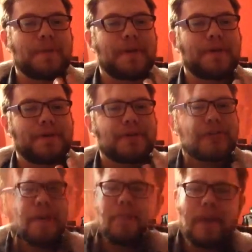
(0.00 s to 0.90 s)
because
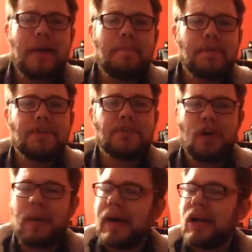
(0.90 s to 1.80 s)
it made me
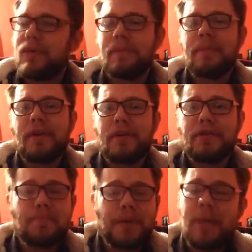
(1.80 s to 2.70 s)
so angry,
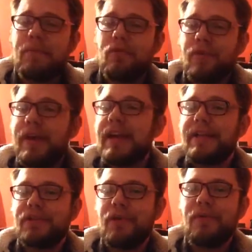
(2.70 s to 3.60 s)
because people
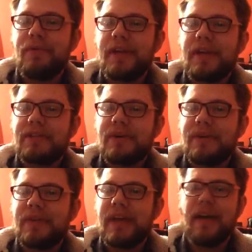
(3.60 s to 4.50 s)
really do things
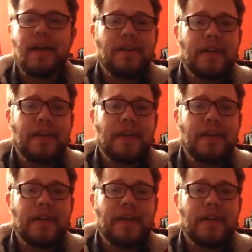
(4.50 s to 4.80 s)
like that.